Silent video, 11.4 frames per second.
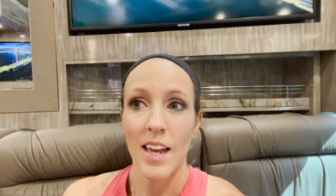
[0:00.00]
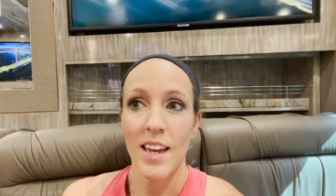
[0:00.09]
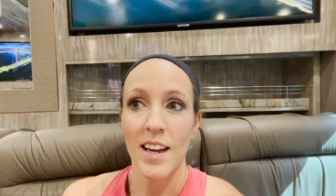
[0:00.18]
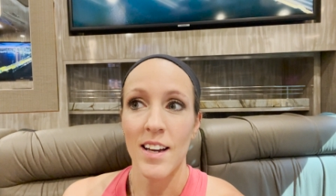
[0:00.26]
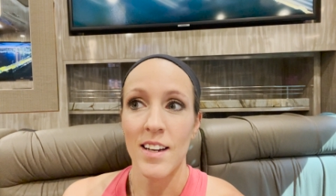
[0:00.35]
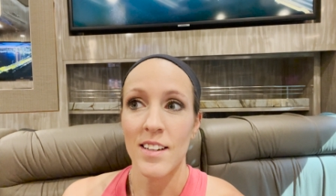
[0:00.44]

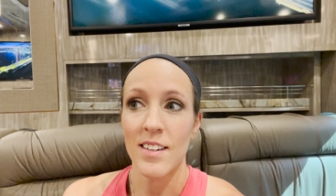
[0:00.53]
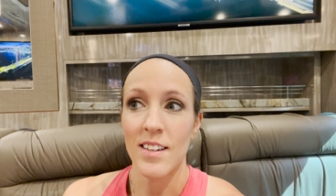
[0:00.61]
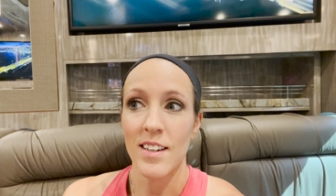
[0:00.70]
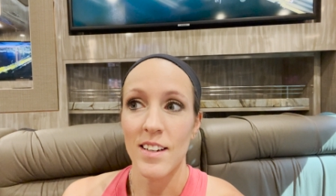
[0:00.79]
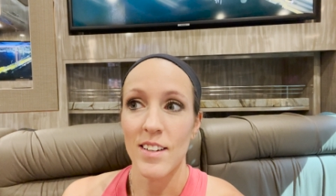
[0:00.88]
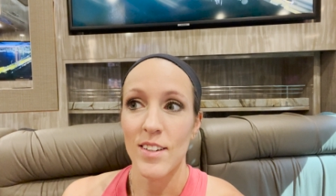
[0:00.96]

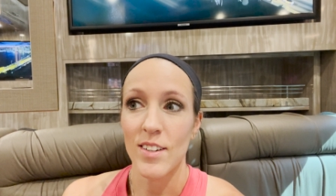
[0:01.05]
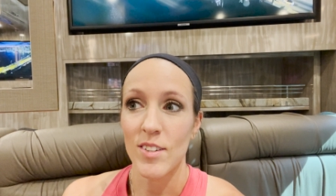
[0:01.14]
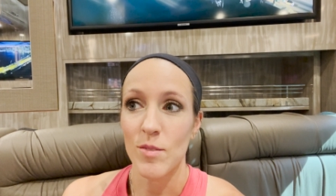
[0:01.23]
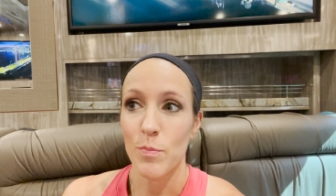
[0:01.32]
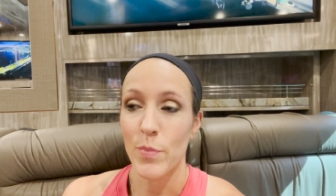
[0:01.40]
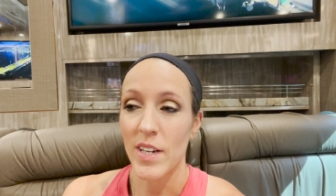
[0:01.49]

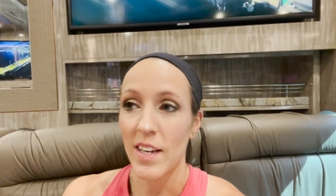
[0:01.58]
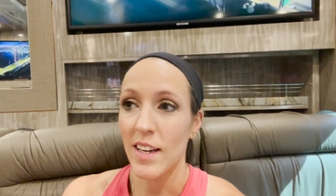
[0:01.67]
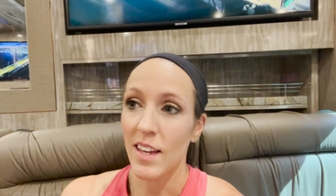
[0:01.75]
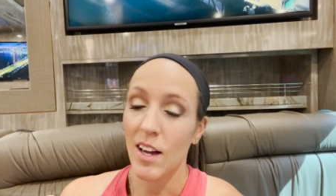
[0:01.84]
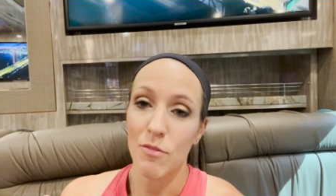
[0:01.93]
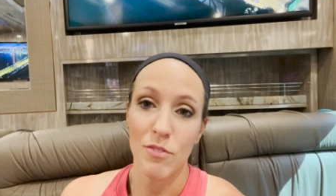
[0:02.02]
And, but
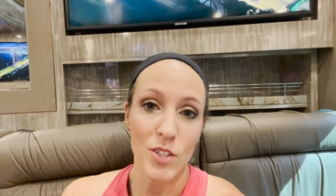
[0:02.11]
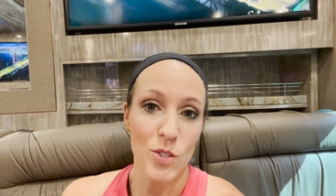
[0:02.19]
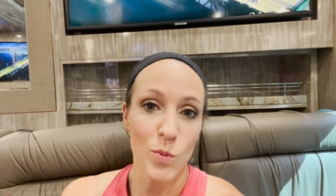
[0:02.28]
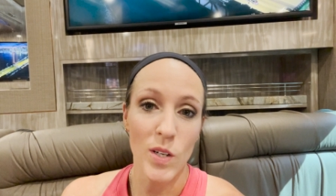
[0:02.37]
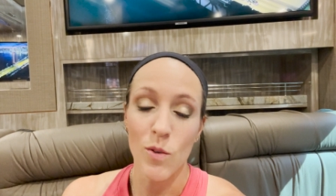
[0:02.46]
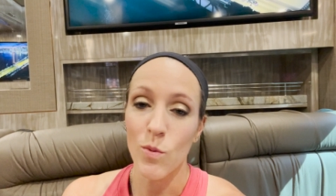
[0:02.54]
again, yeah, first
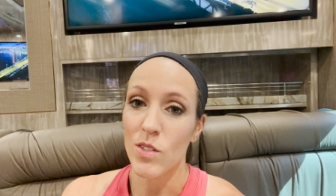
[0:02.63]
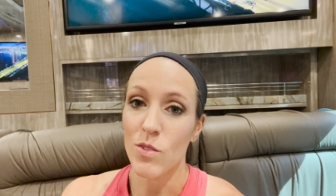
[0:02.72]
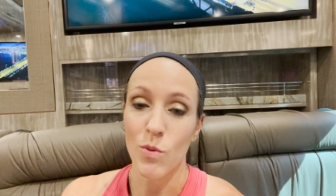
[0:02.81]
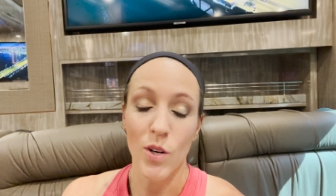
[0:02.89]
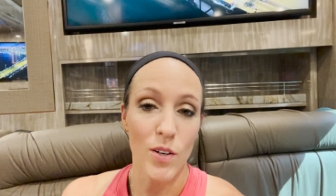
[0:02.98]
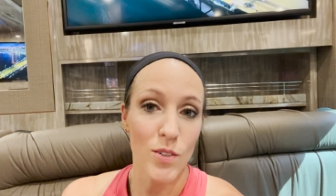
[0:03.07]
week was
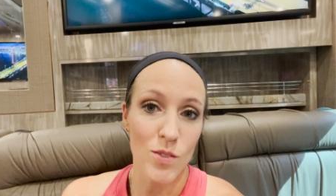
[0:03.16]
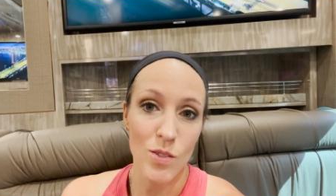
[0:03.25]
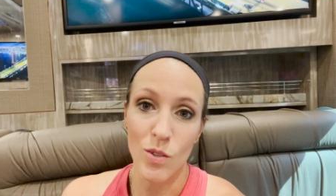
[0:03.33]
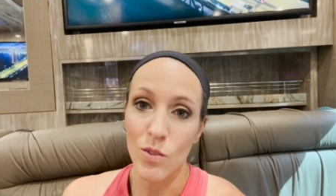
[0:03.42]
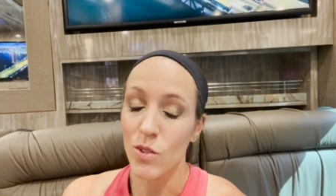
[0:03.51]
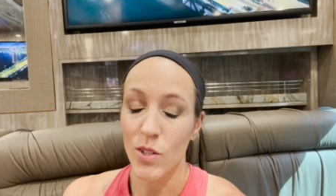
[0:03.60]

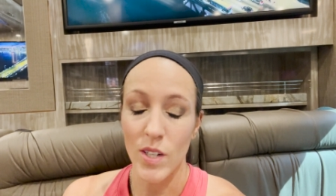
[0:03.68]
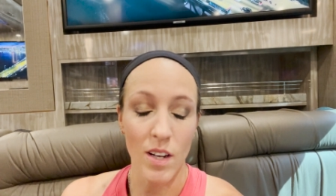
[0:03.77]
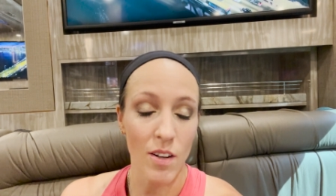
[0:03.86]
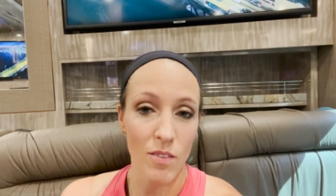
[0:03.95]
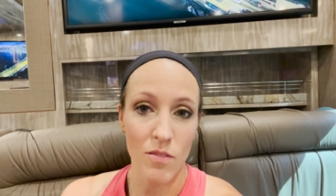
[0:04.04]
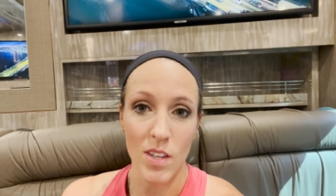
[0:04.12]
rehearsal, learning
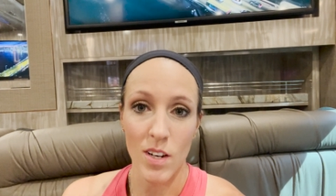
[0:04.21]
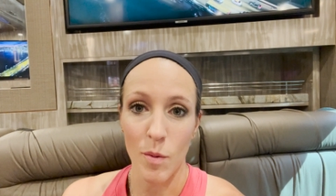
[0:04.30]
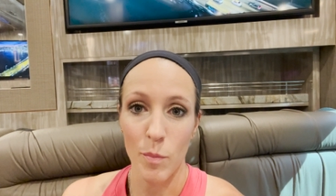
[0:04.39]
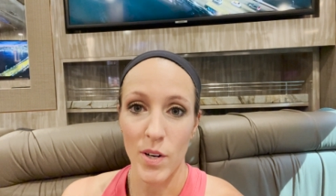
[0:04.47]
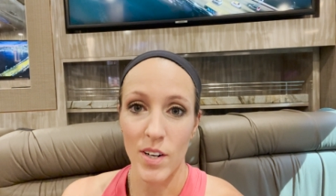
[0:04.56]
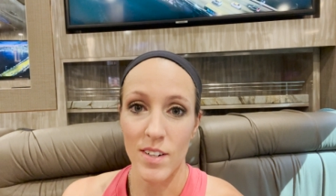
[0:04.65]
all of the
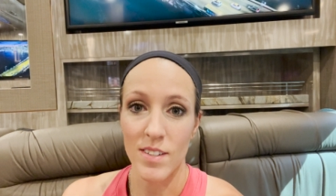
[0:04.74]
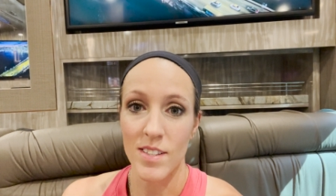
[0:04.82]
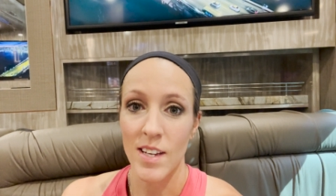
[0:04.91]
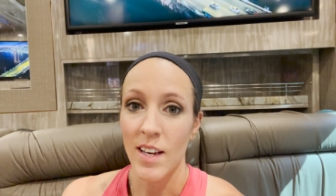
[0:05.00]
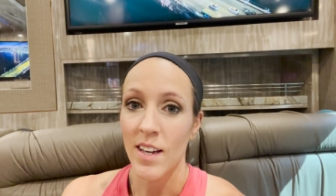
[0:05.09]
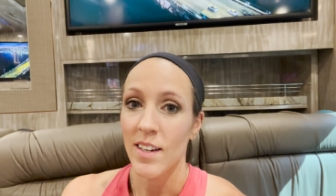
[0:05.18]
numbers,
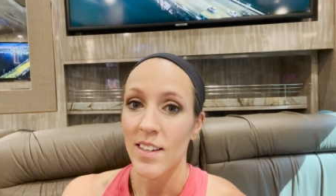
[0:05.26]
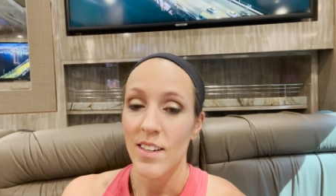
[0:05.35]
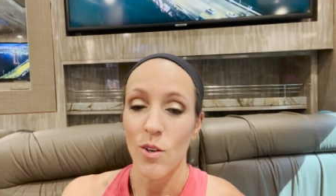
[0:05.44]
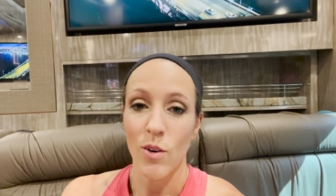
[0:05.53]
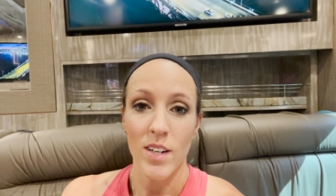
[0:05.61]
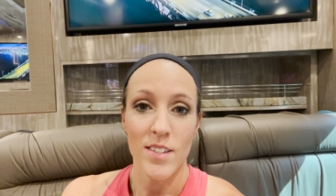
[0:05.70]
you
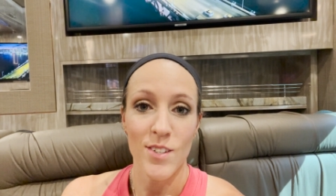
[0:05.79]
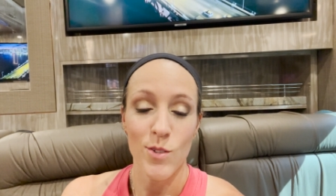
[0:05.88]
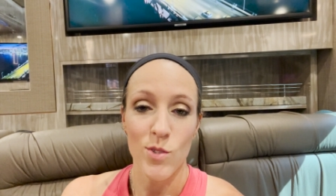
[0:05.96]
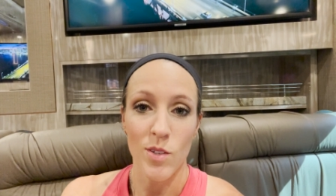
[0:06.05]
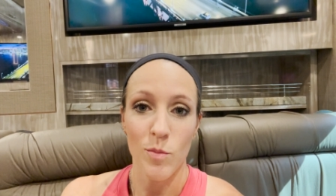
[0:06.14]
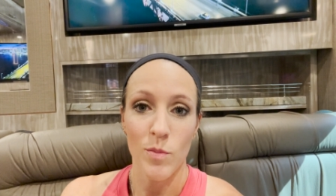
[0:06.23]
know, got to do
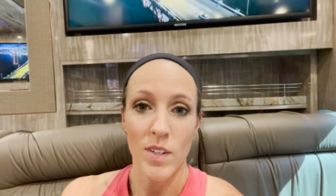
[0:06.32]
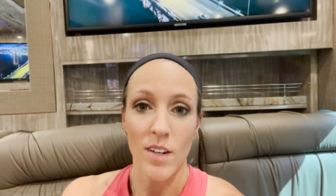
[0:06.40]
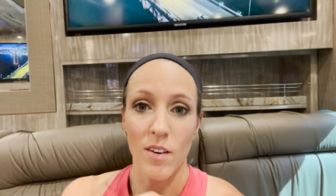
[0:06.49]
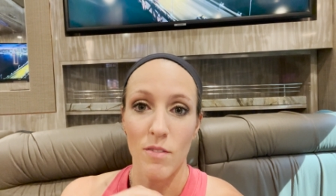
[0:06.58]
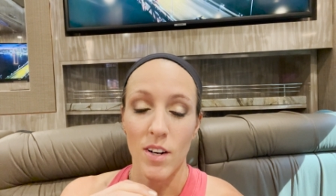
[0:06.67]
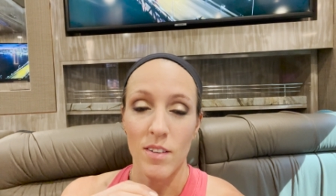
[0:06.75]
some
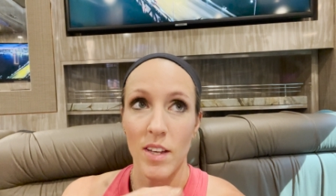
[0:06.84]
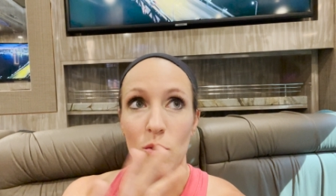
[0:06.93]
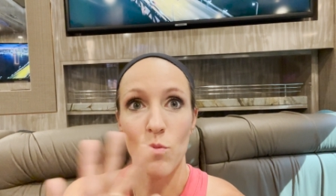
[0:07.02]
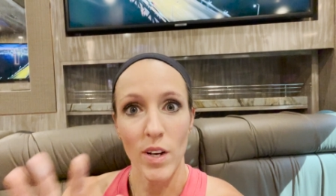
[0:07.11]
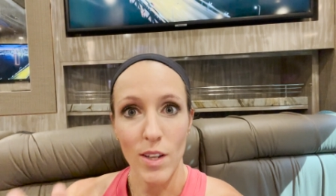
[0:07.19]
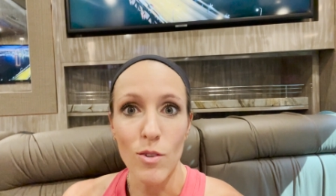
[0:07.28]
of our like
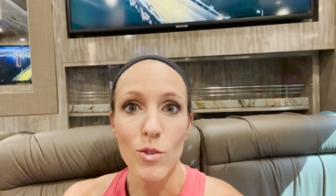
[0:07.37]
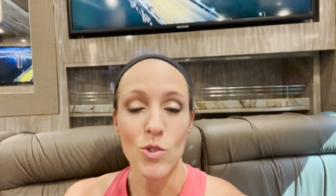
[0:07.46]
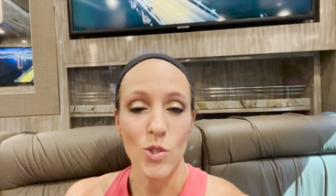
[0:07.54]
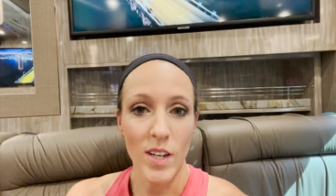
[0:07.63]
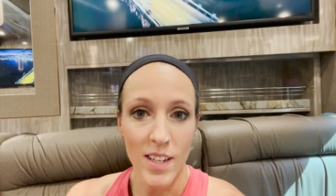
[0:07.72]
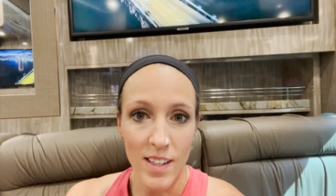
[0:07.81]
regular
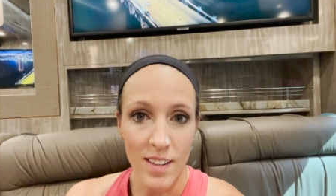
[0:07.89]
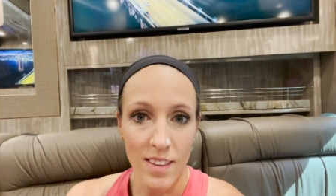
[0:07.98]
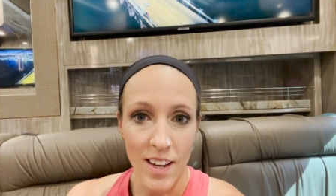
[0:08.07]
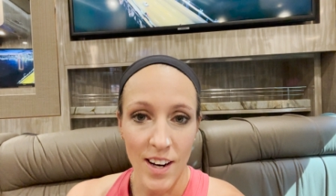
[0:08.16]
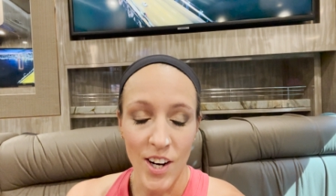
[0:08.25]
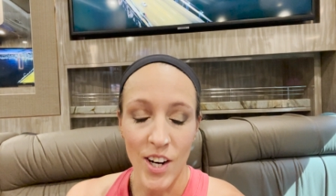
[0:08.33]
training in
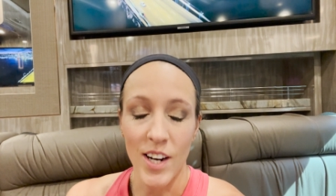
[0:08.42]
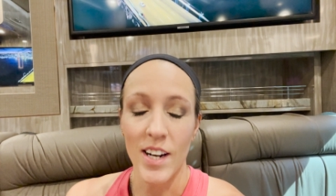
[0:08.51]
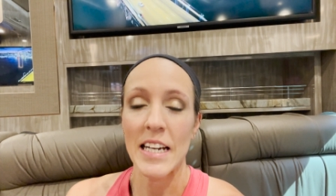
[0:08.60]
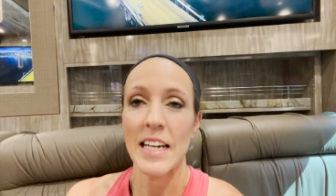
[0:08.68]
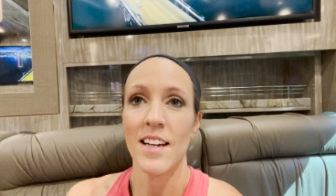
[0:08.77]
there,